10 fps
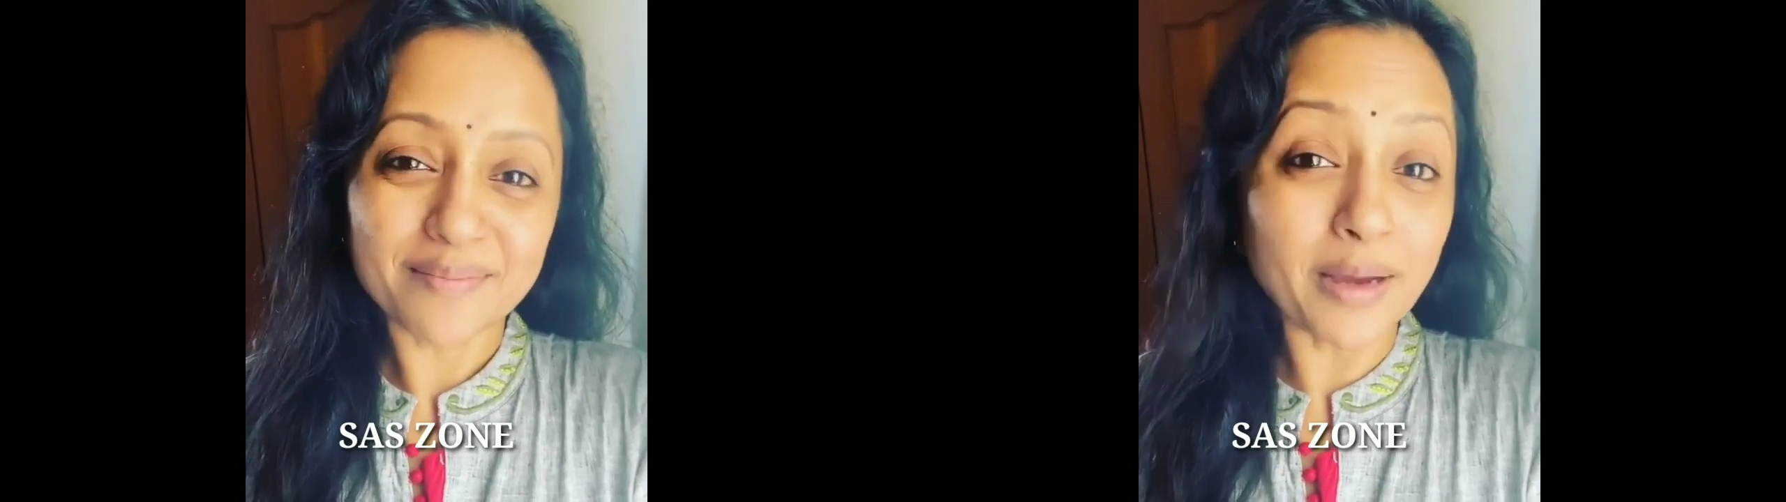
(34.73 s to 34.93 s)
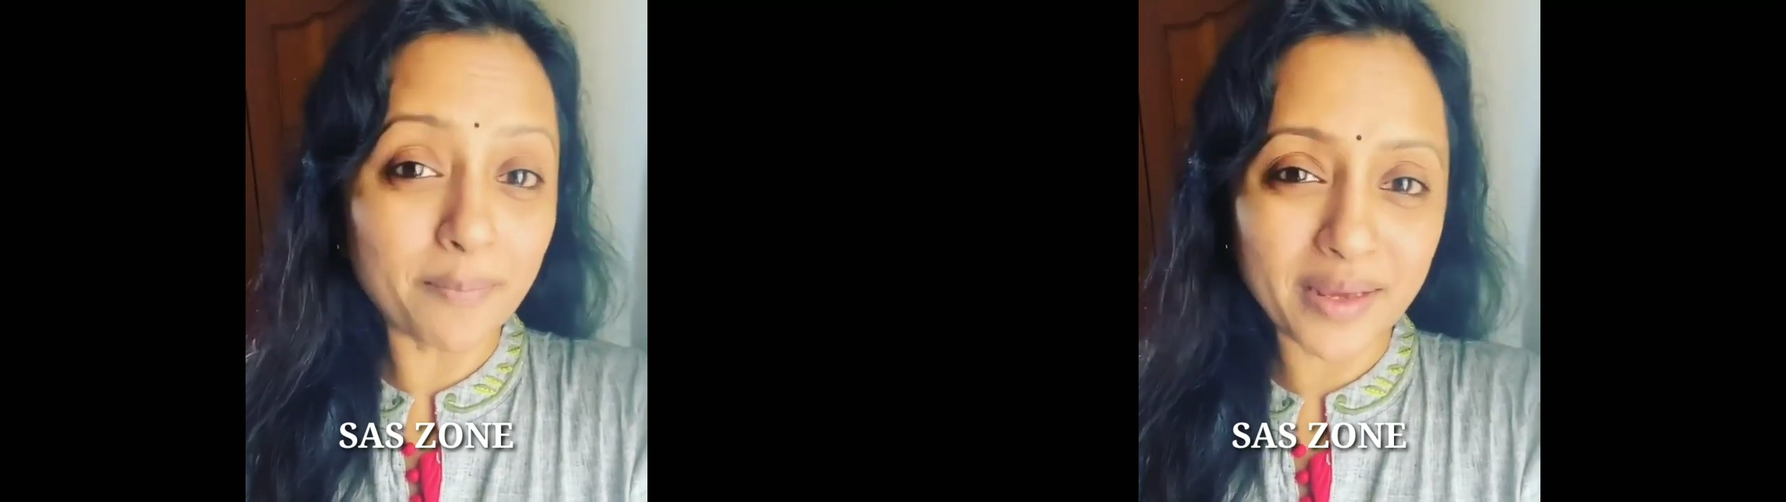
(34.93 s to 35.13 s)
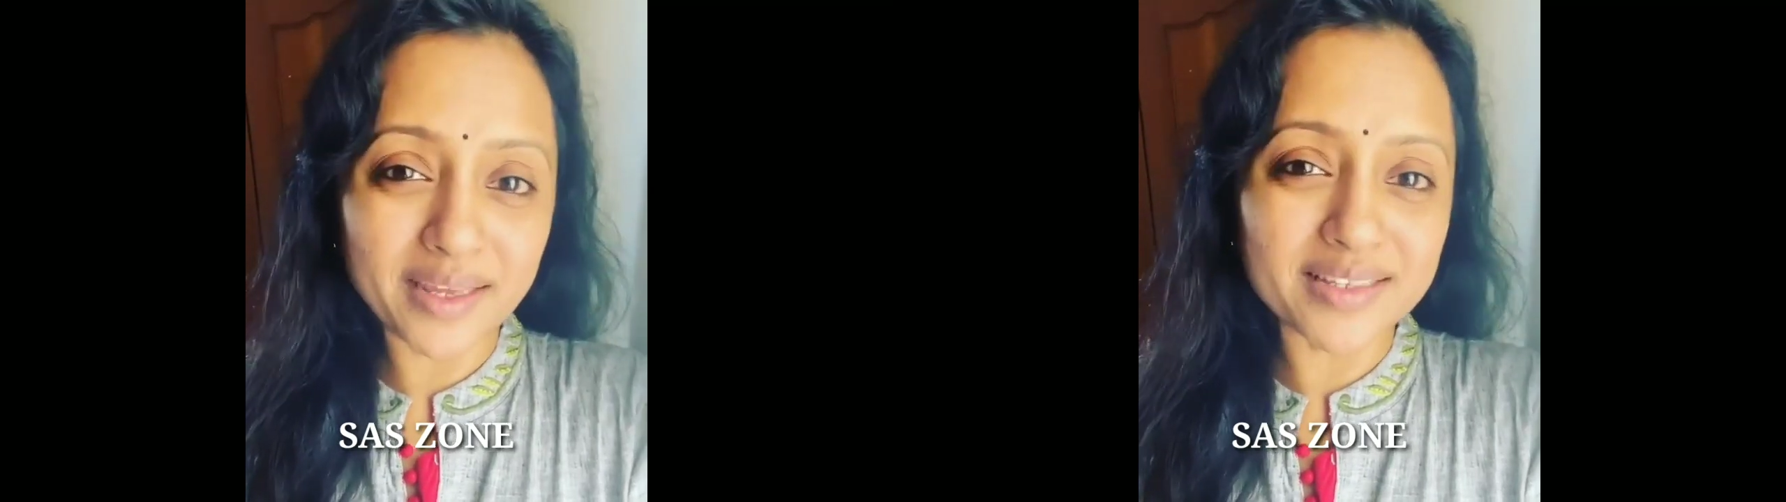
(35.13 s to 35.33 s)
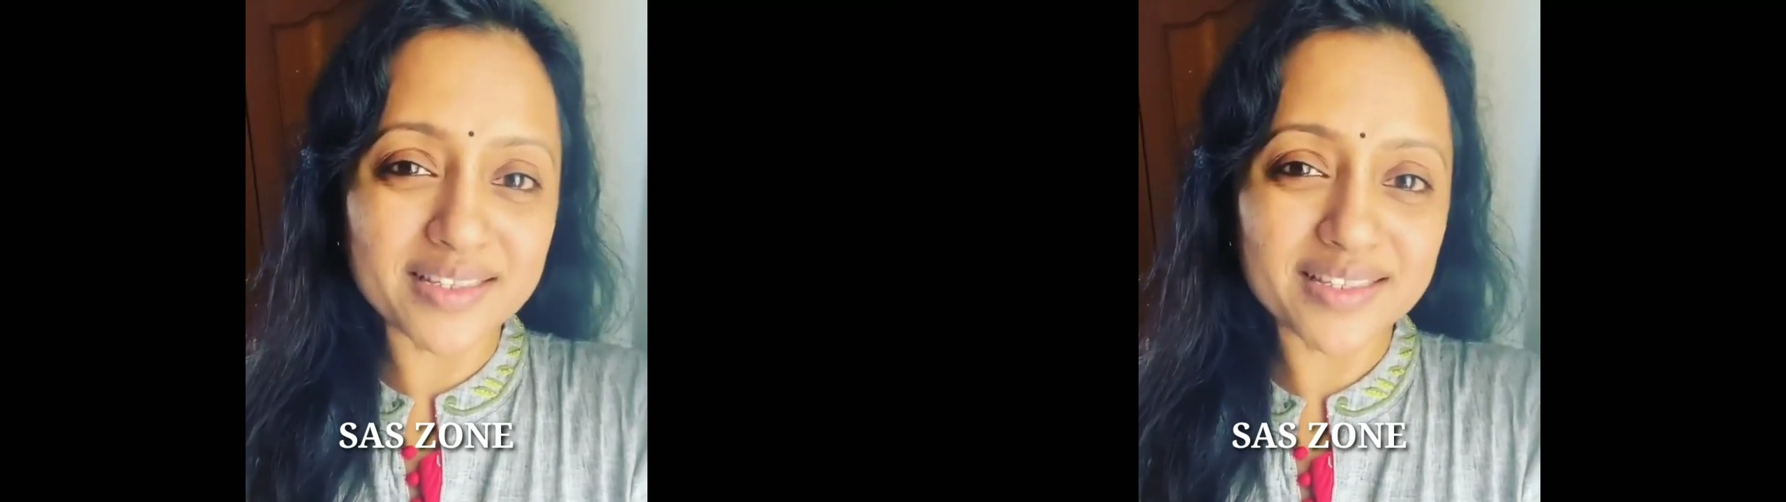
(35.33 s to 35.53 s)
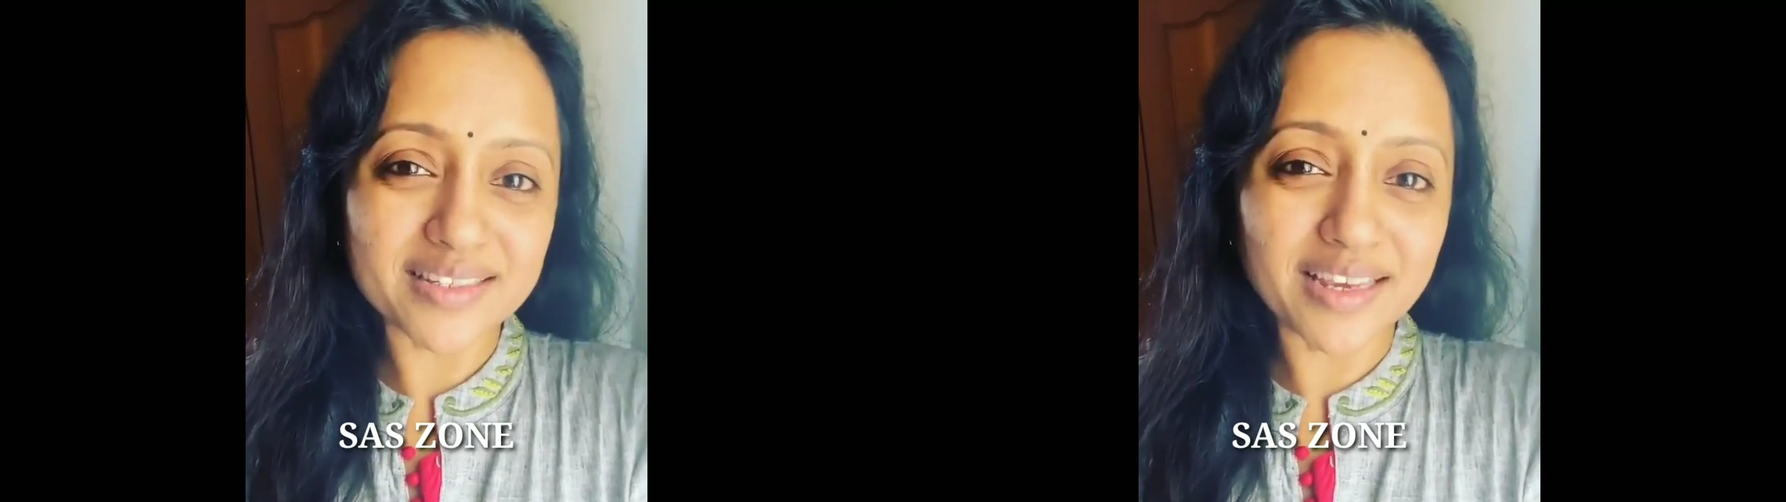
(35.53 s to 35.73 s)
My parents,
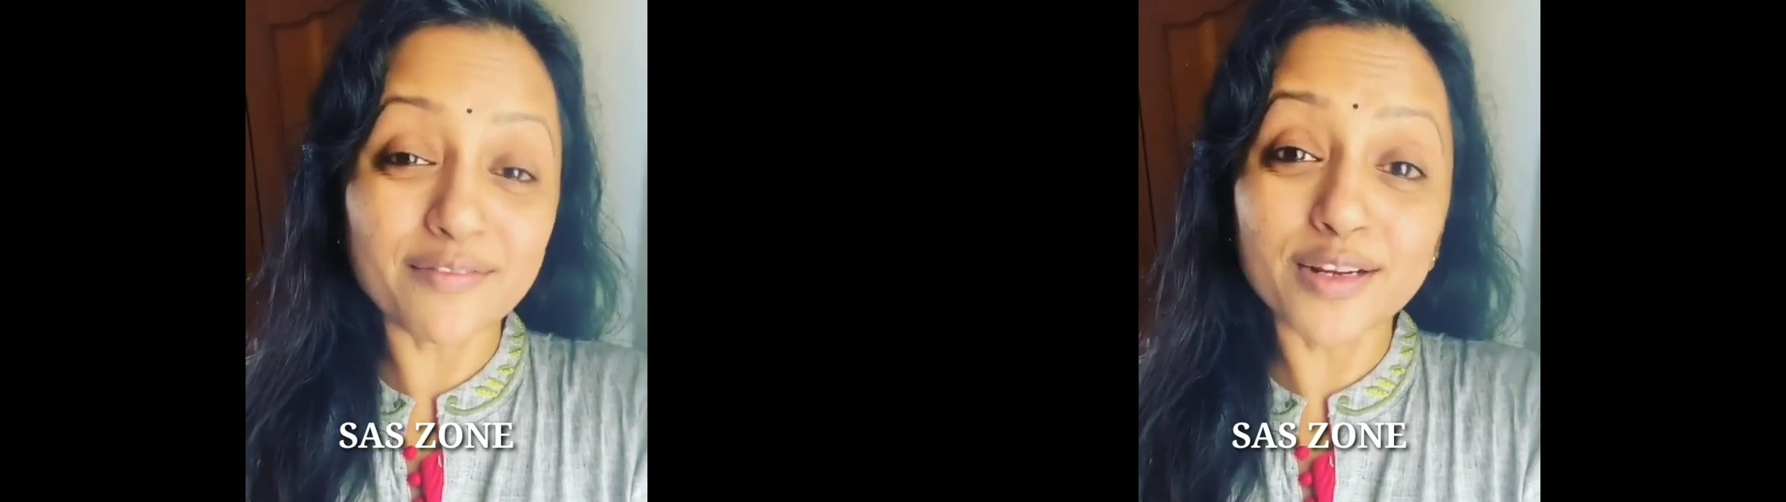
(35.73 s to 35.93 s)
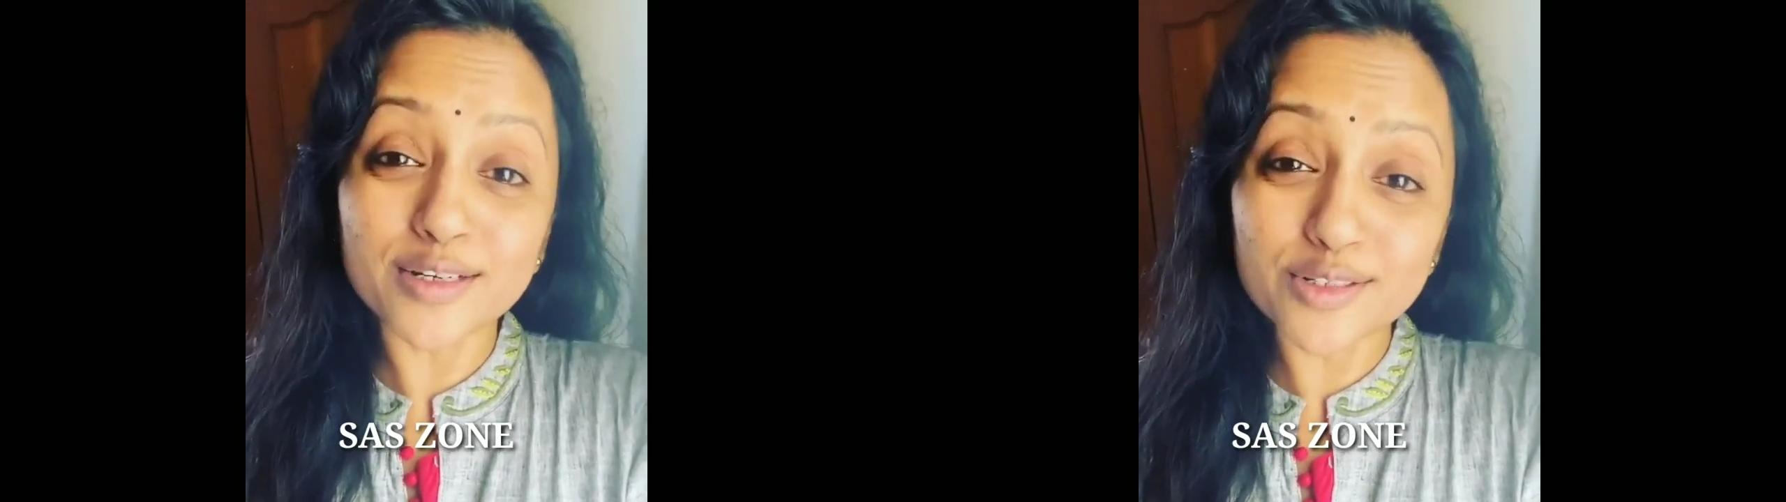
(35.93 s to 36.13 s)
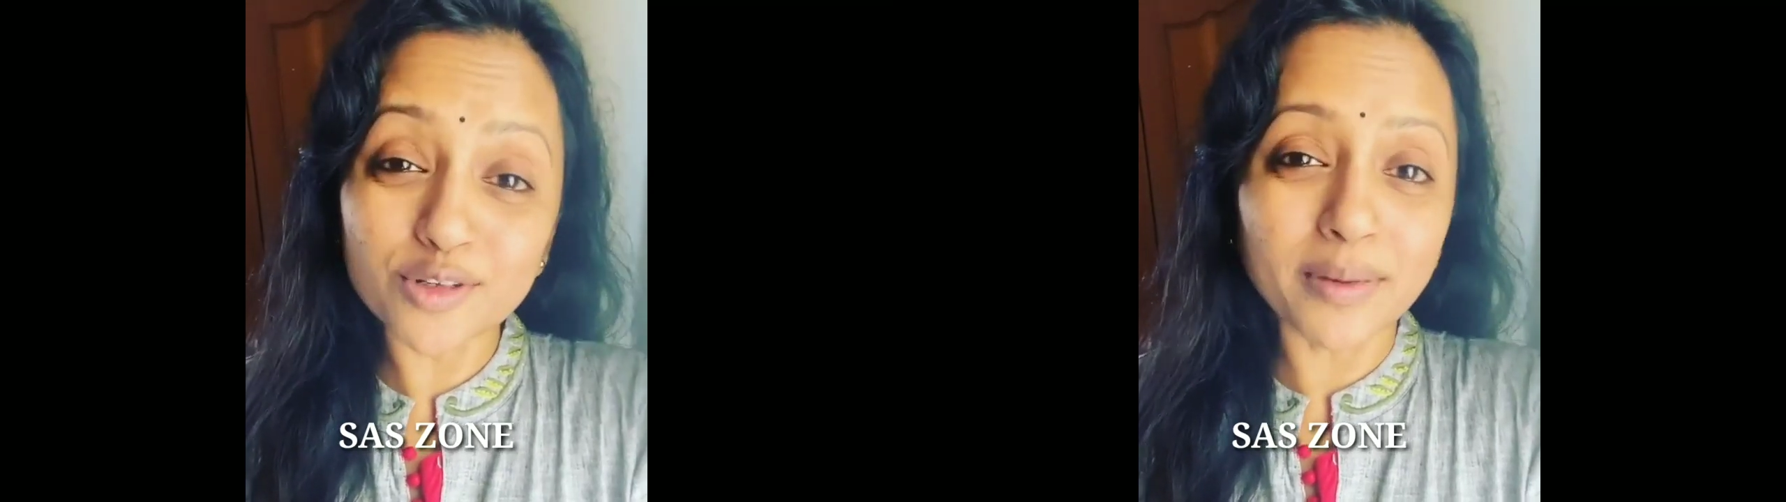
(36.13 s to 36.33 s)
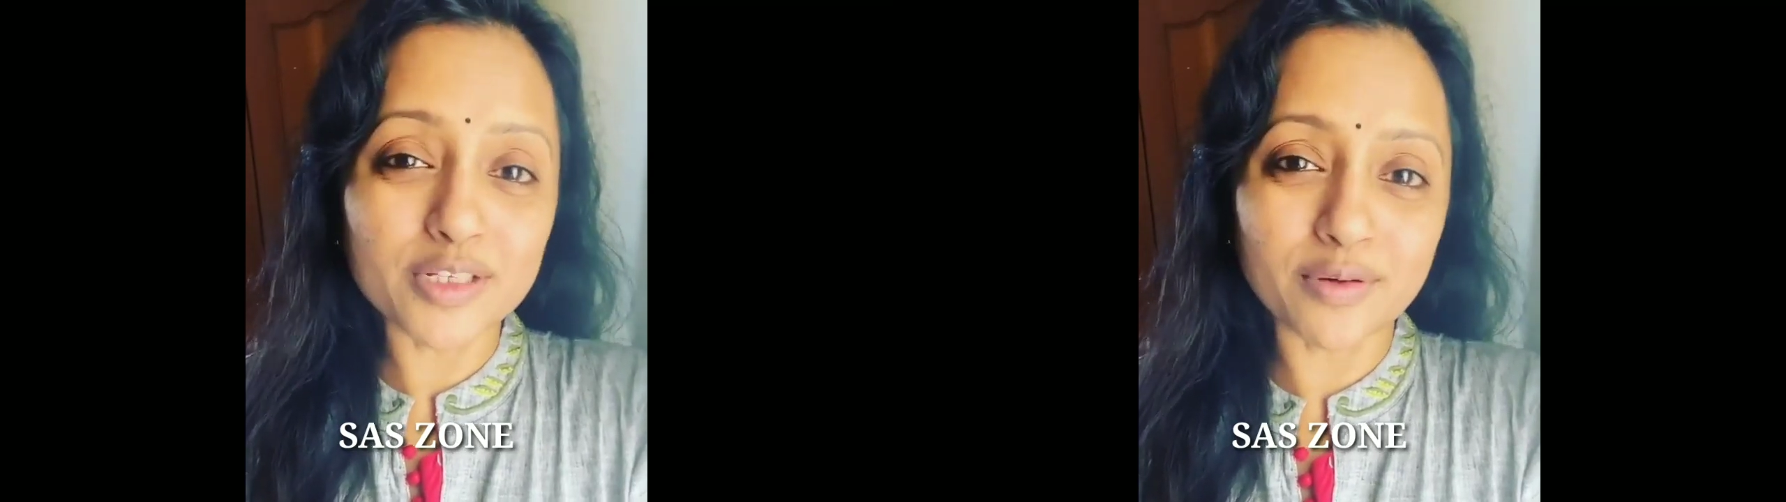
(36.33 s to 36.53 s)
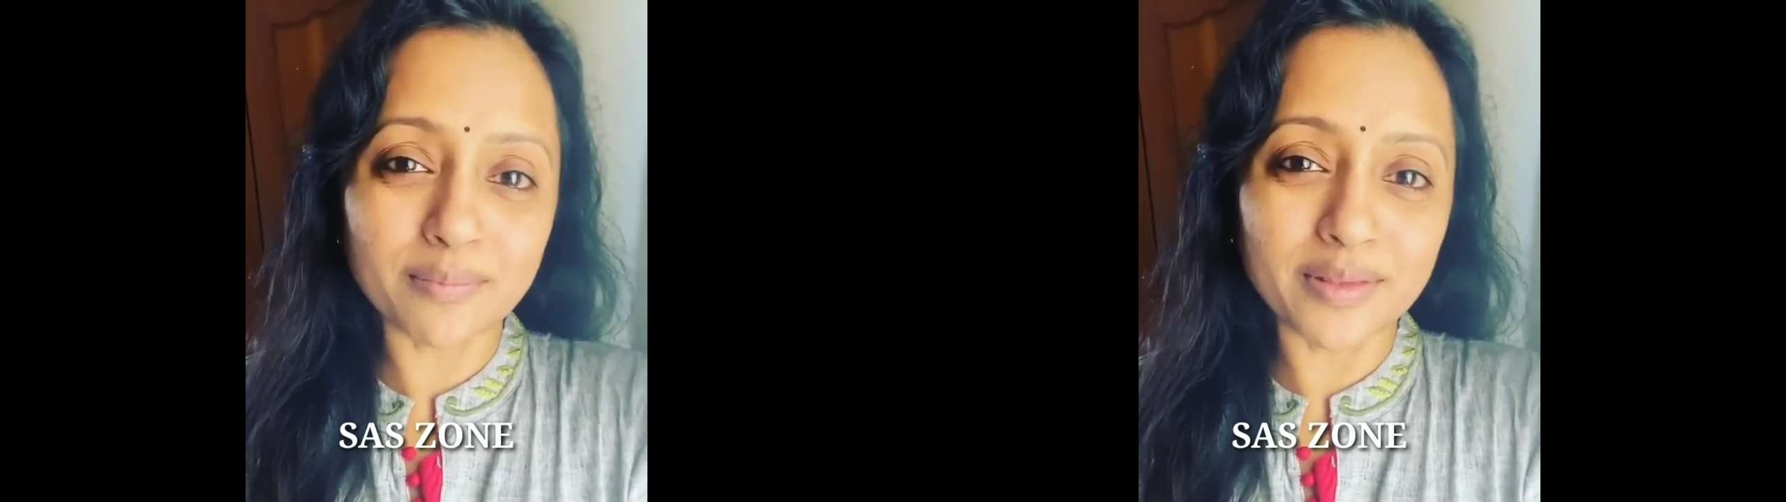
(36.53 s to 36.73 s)
I've learned so much
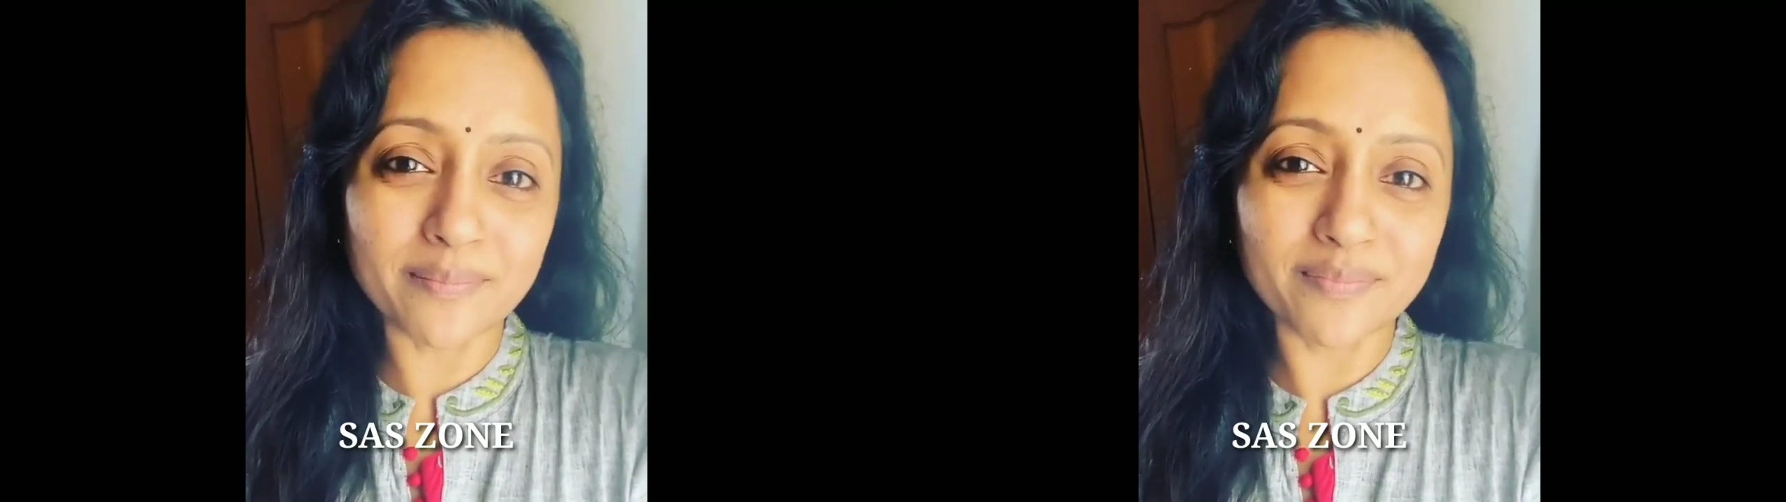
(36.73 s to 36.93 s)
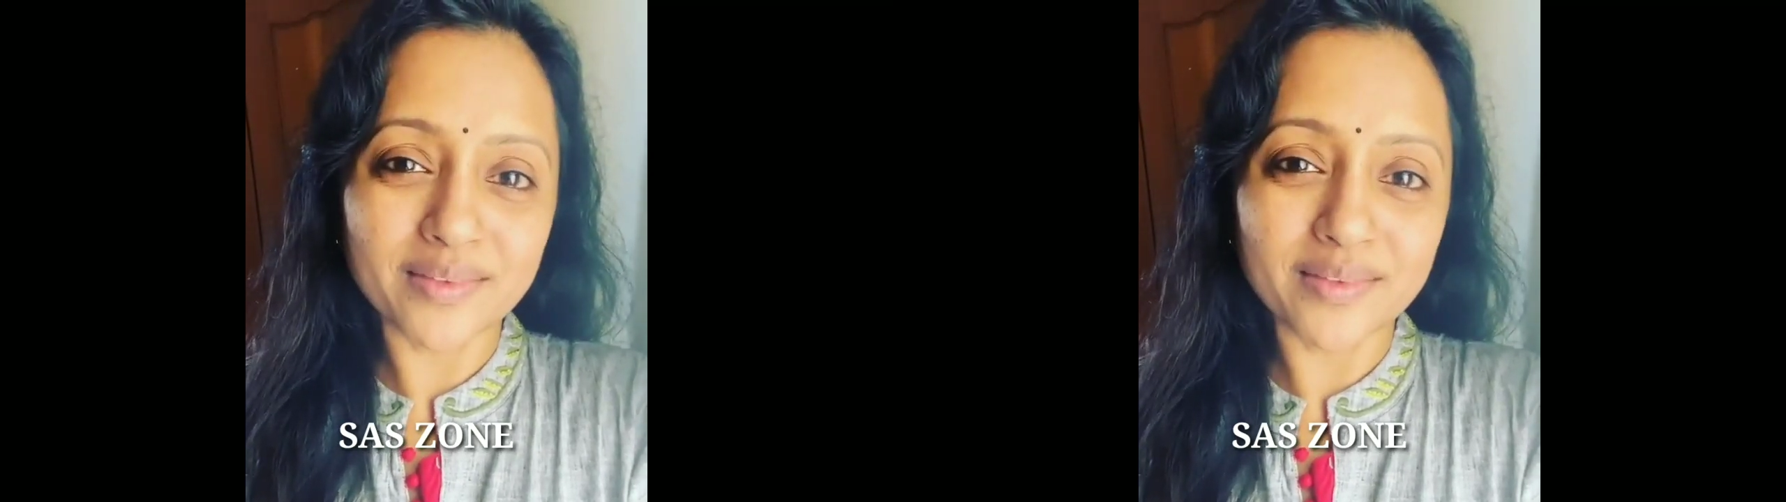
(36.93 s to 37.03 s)
from them.